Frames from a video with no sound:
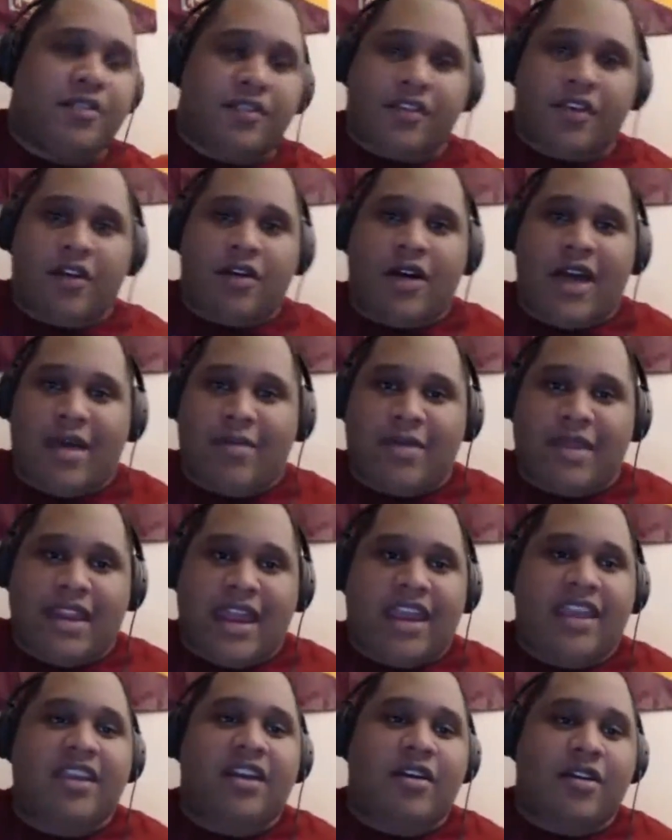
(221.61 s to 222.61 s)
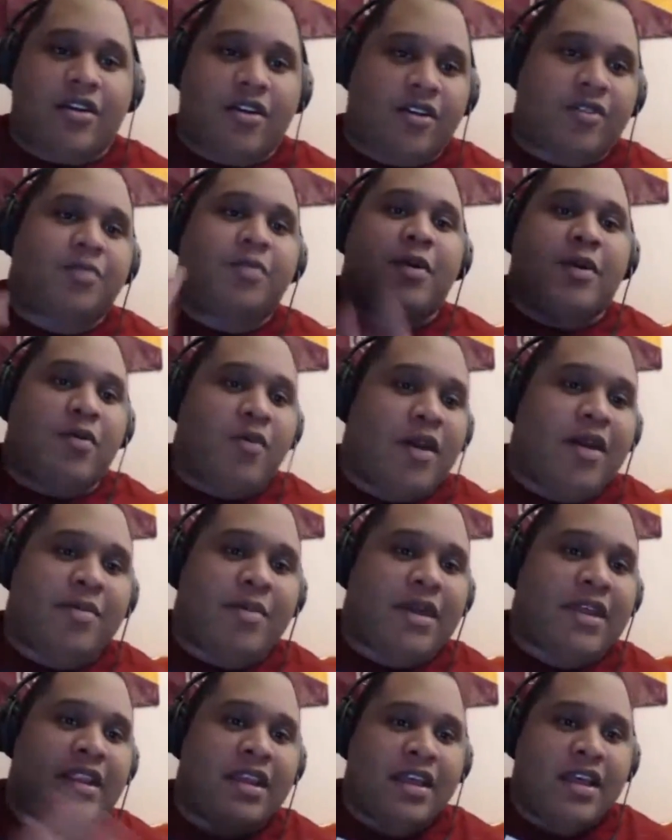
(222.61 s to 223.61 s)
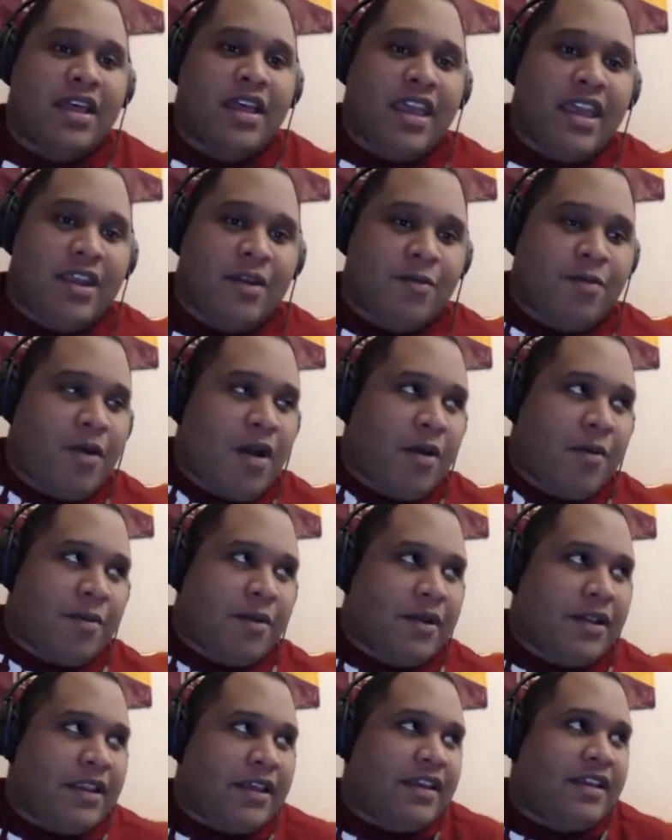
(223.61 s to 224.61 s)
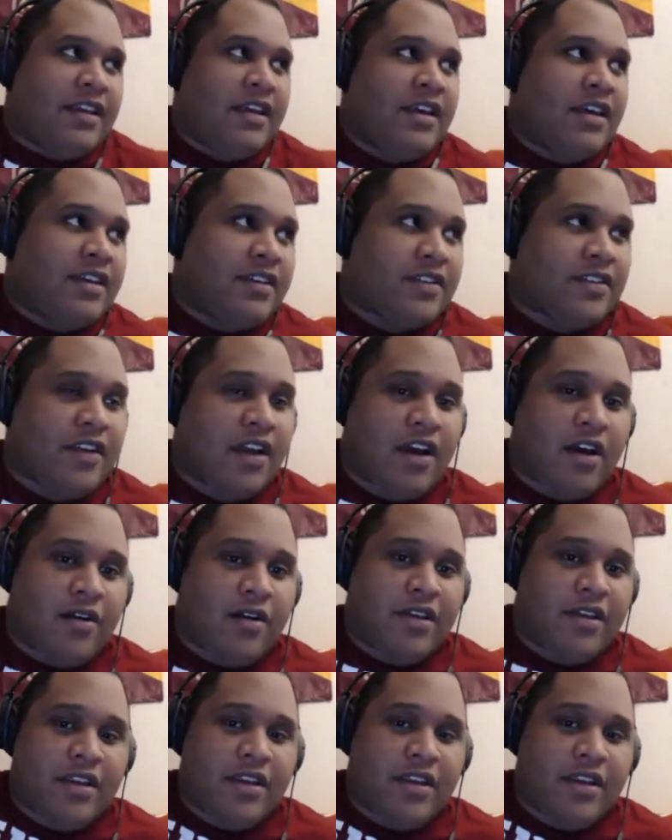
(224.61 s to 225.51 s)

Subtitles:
So, I mean, not young girls, but women inappropriately. So,